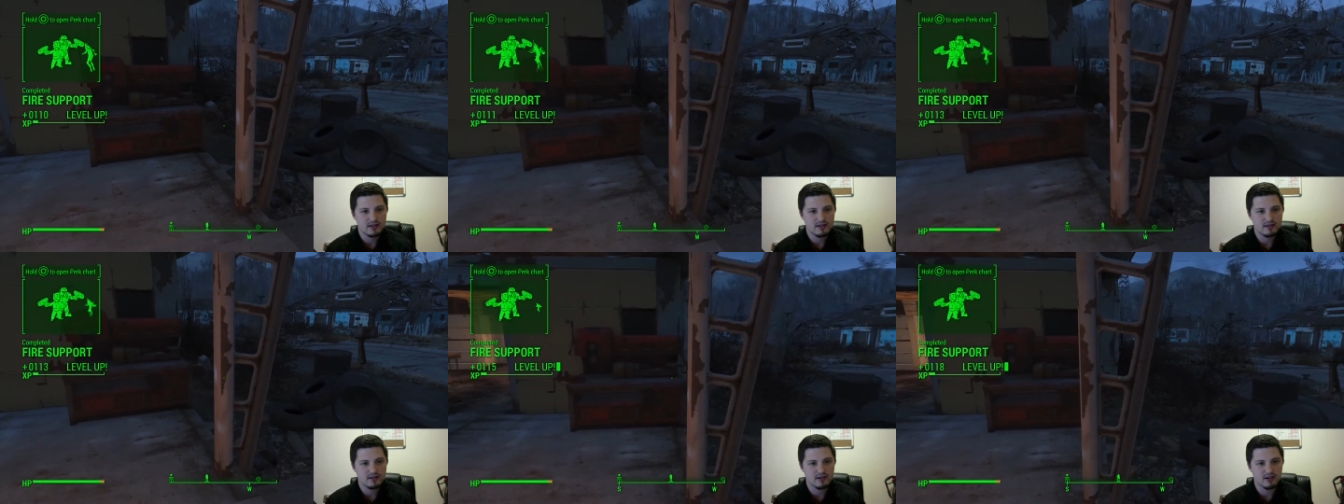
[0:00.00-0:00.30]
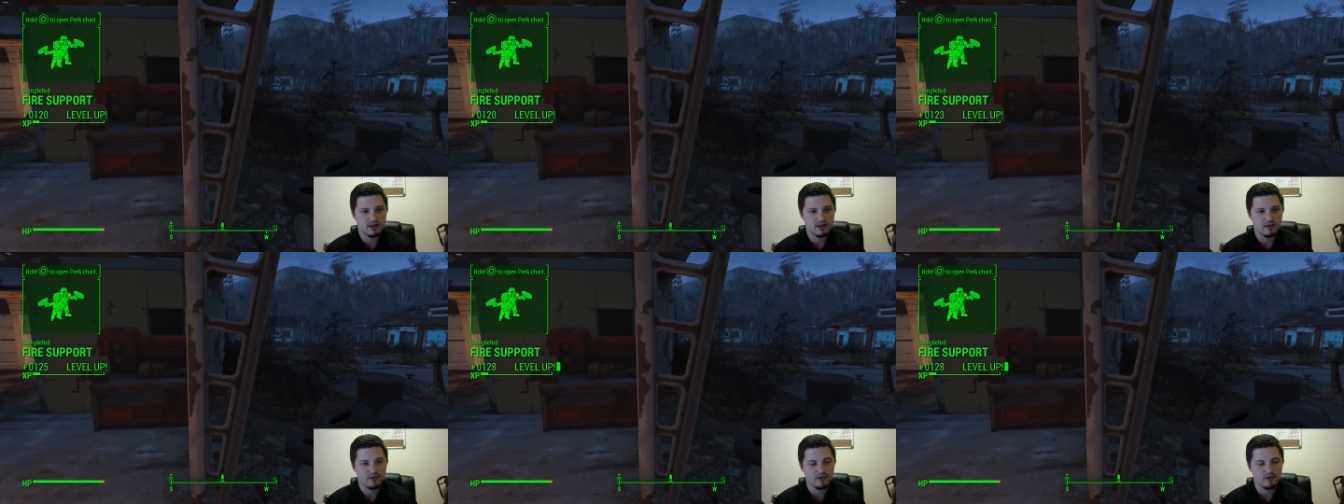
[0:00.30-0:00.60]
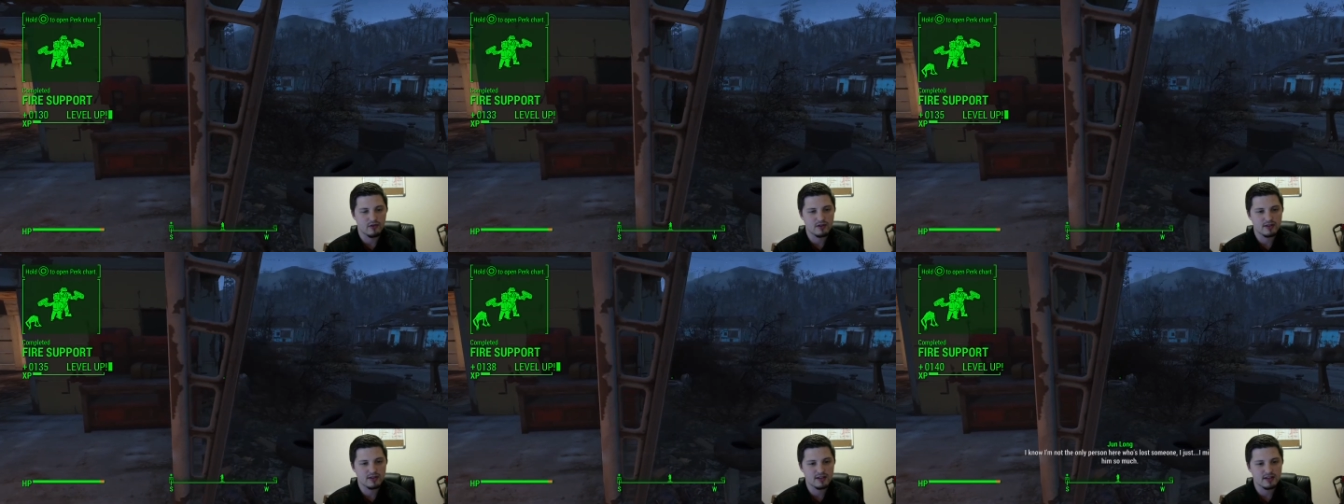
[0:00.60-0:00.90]
So,
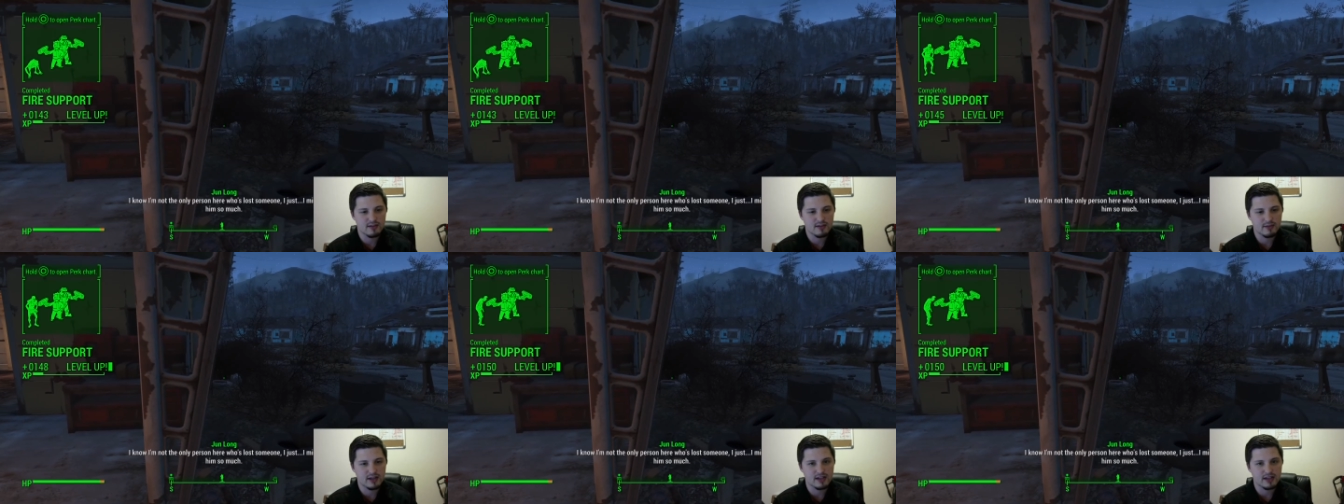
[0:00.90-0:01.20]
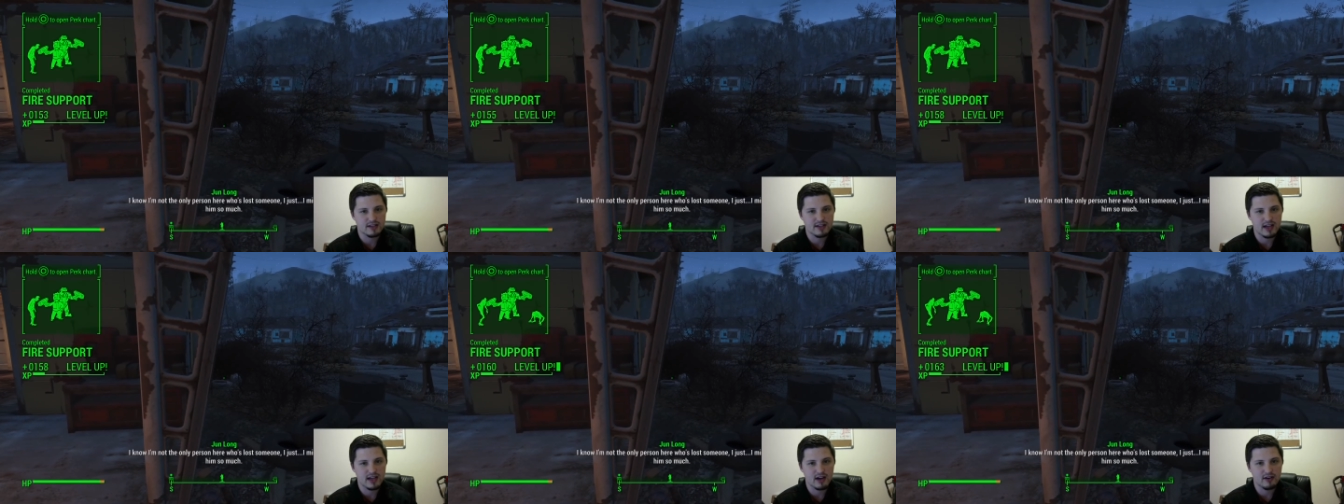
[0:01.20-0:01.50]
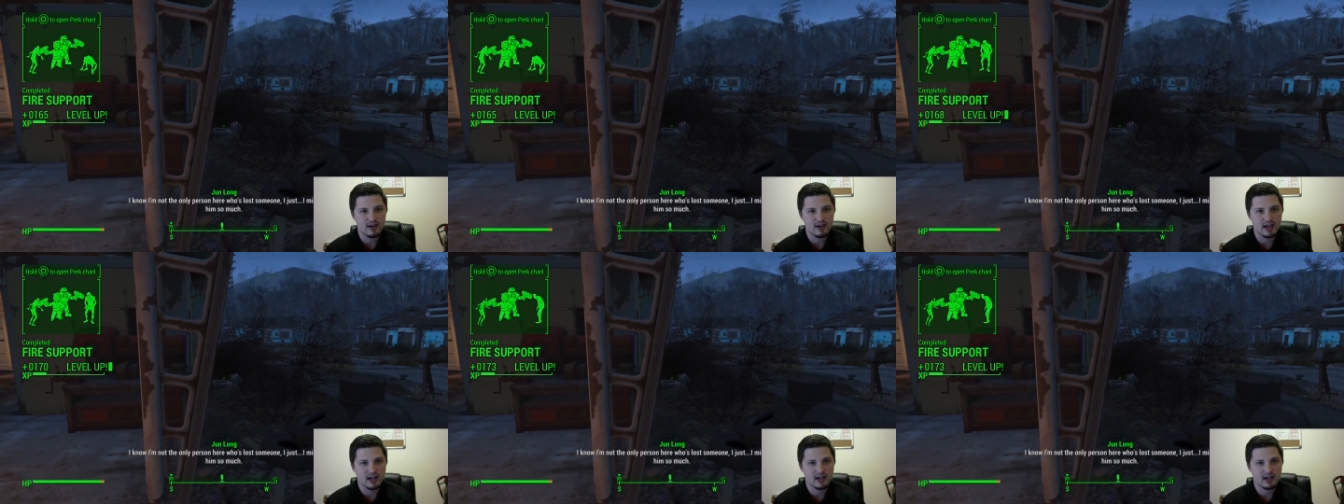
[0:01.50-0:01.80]
since I'm in this
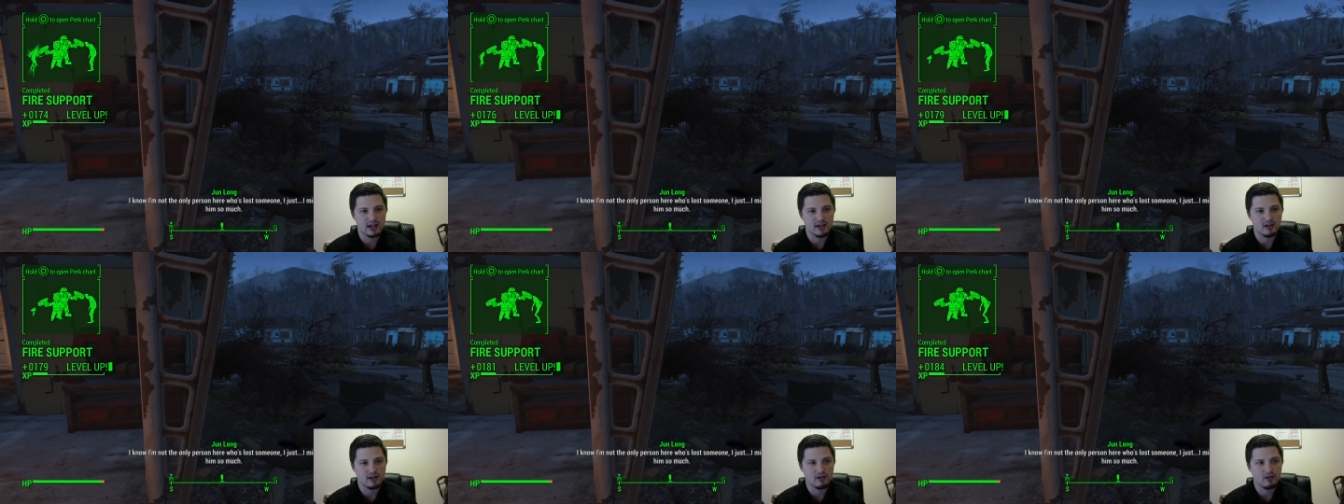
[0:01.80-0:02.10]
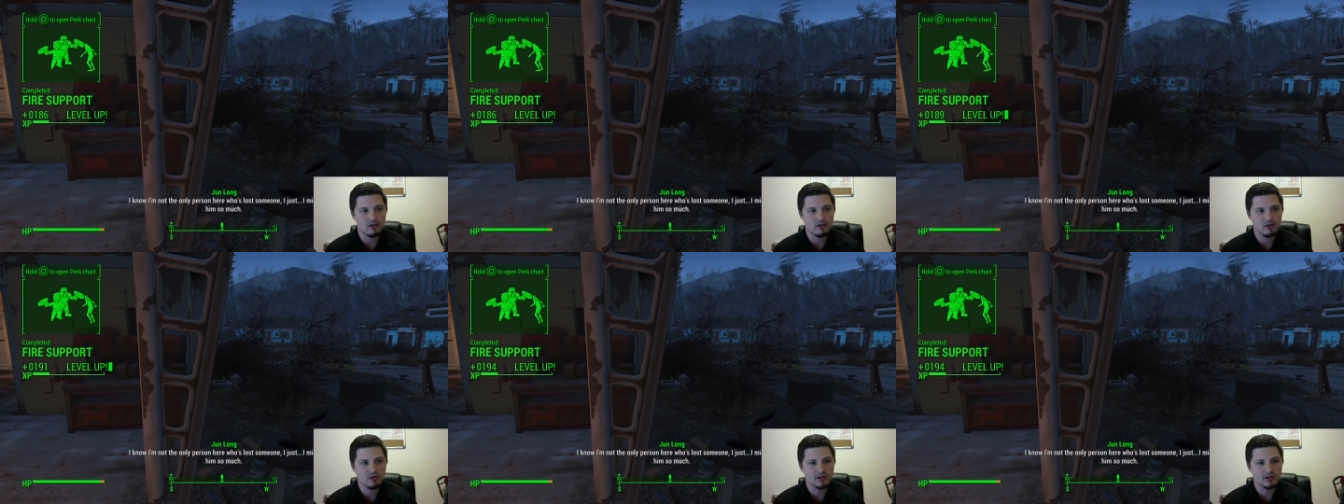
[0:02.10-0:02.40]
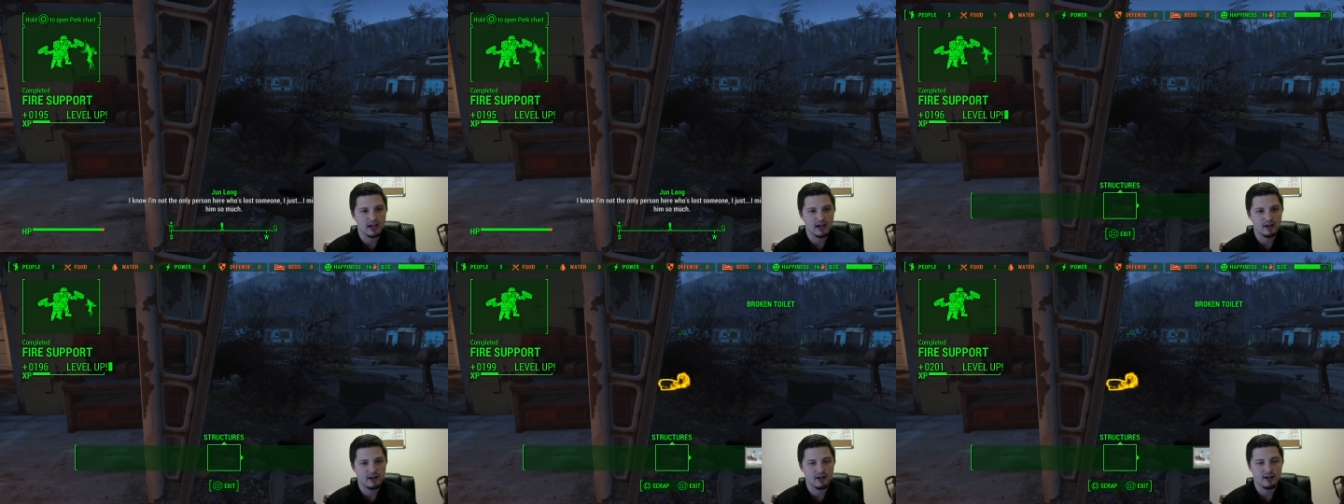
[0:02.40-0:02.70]
town, I can hold
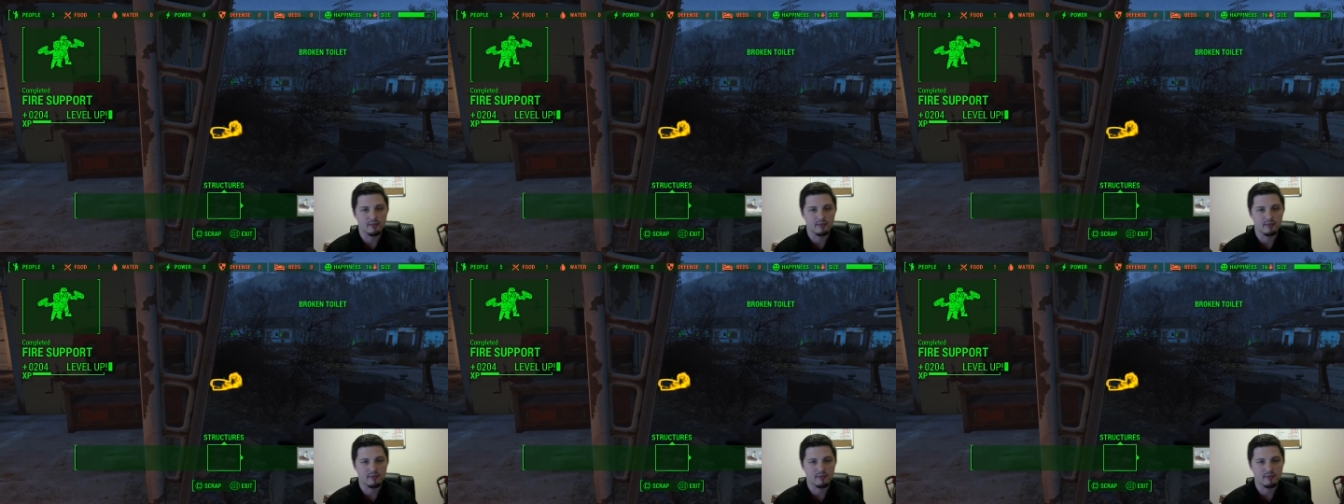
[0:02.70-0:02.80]
down,